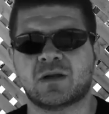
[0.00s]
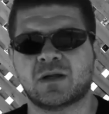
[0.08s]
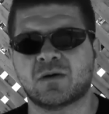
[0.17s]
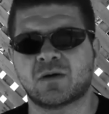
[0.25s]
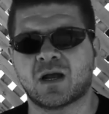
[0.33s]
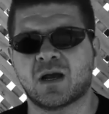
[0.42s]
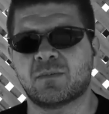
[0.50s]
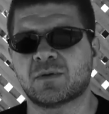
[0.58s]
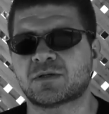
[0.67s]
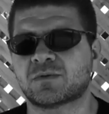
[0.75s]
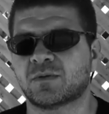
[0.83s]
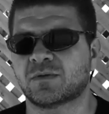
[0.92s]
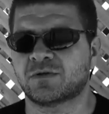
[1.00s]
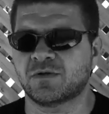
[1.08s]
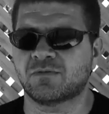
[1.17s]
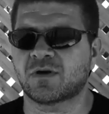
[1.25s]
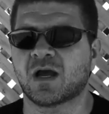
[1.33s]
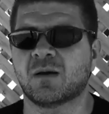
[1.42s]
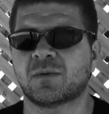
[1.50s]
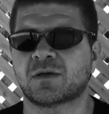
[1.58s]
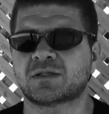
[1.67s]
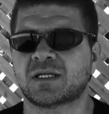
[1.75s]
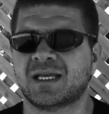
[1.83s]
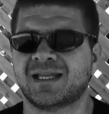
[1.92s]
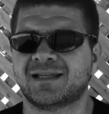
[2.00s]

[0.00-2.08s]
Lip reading: you know, accomplish what you've accomplished.